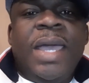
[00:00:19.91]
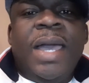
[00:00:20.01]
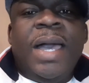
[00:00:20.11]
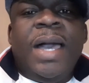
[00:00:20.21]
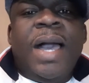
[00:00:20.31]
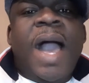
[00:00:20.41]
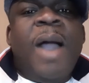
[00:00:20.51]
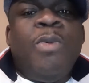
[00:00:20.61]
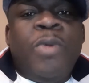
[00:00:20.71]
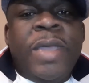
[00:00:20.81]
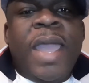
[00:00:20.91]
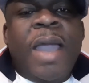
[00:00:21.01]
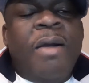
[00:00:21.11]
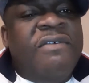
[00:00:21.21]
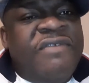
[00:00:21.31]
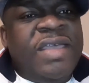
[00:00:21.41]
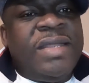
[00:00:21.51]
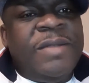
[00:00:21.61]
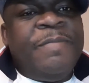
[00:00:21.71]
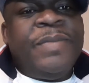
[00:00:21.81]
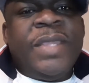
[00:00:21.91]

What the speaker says: aware of it,